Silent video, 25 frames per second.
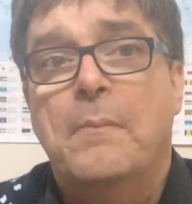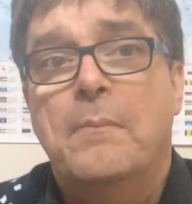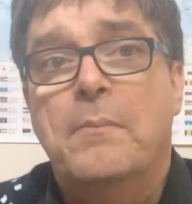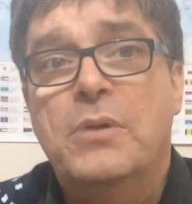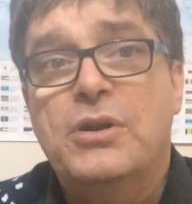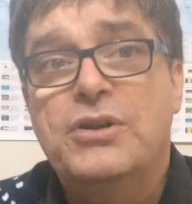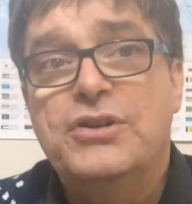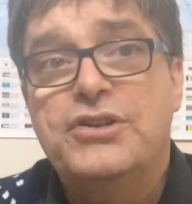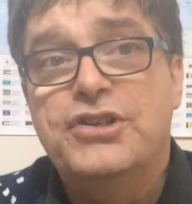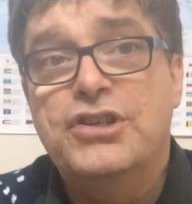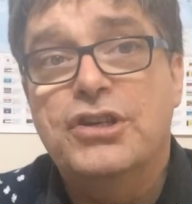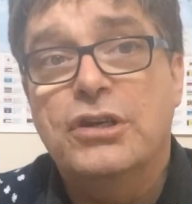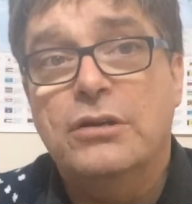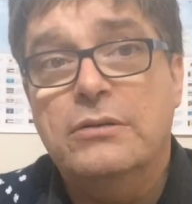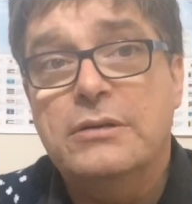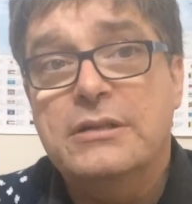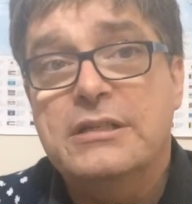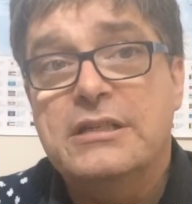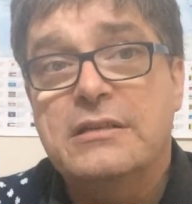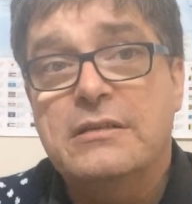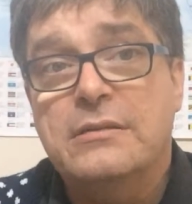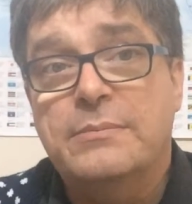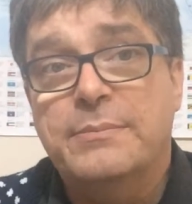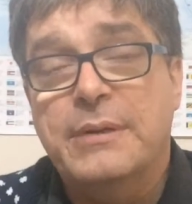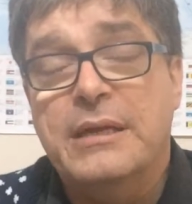
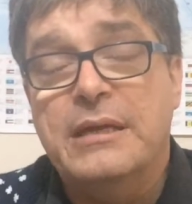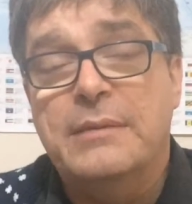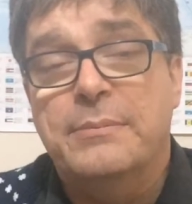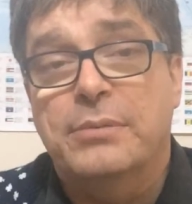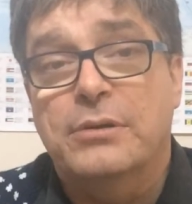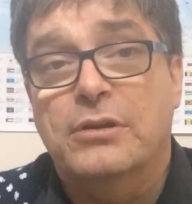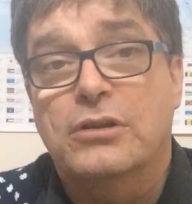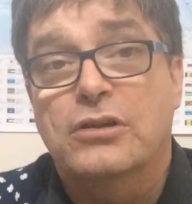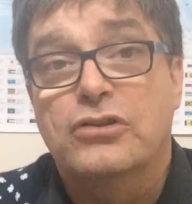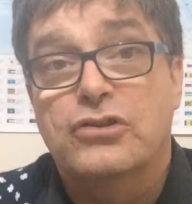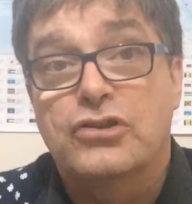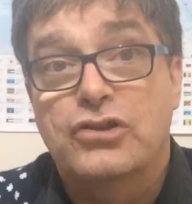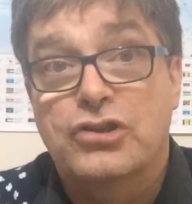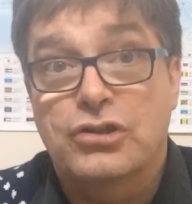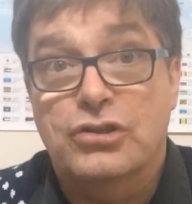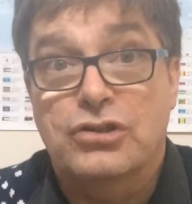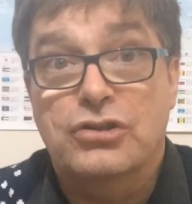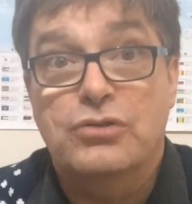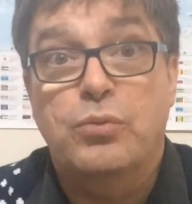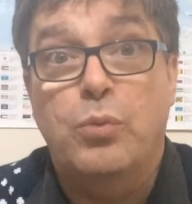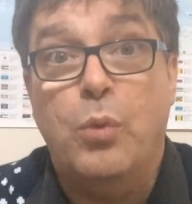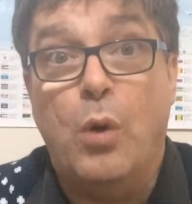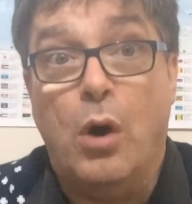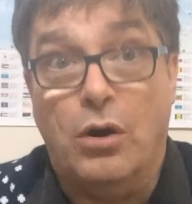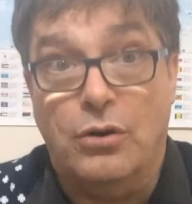Majority of the people
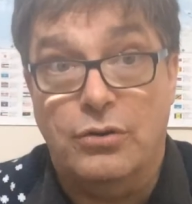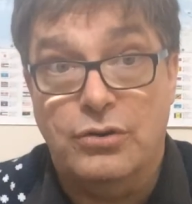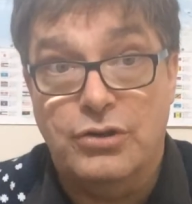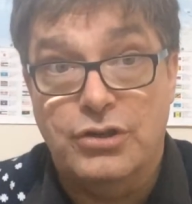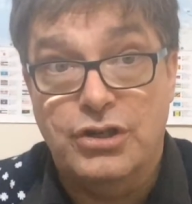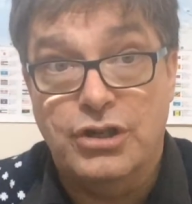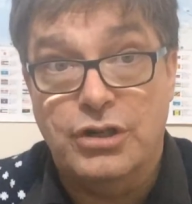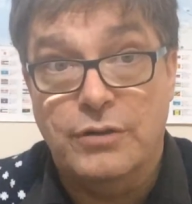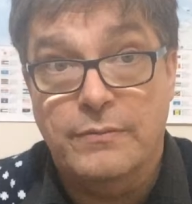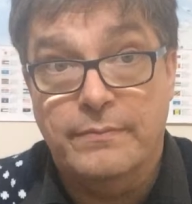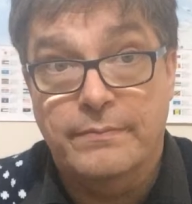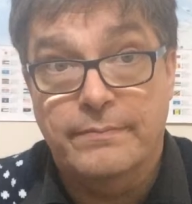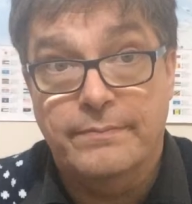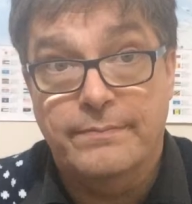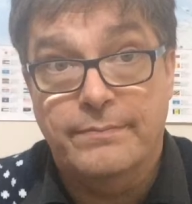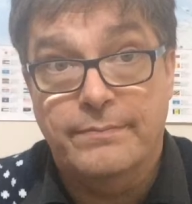just watch.